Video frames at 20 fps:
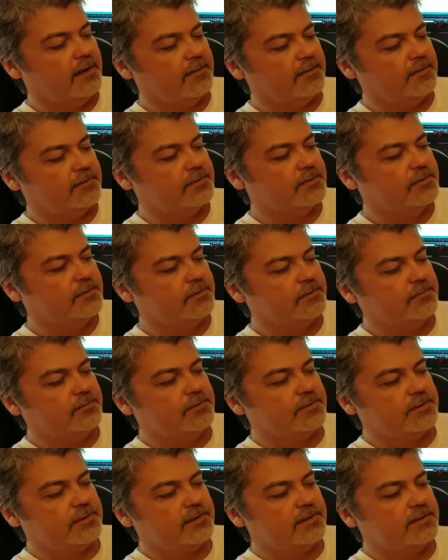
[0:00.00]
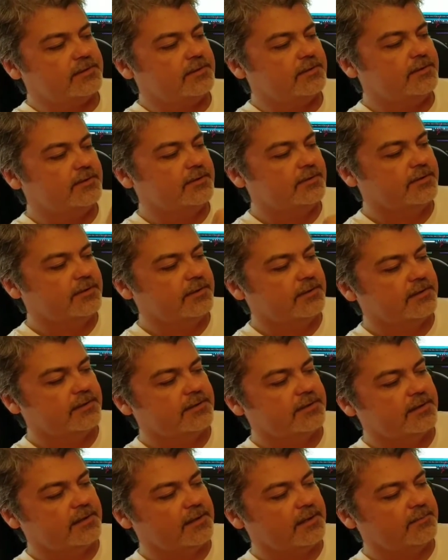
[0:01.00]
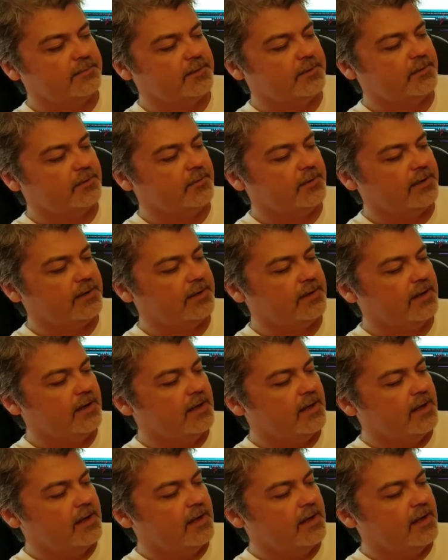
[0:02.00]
There's 2 resistors sitting between,